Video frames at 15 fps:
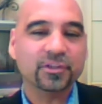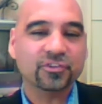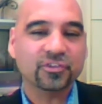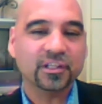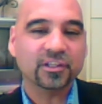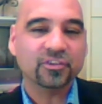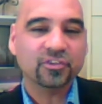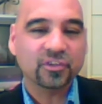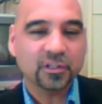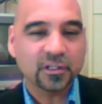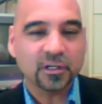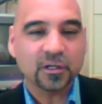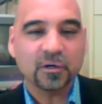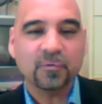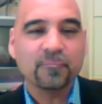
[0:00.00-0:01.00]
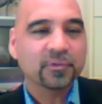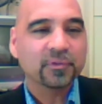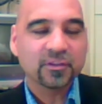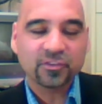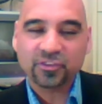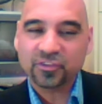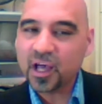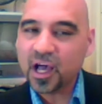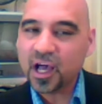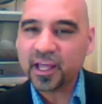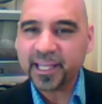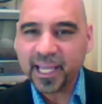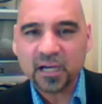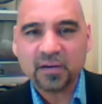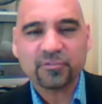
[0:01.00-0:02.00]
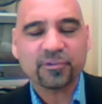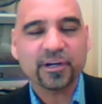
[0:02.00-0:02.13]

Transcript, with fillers: of being in business.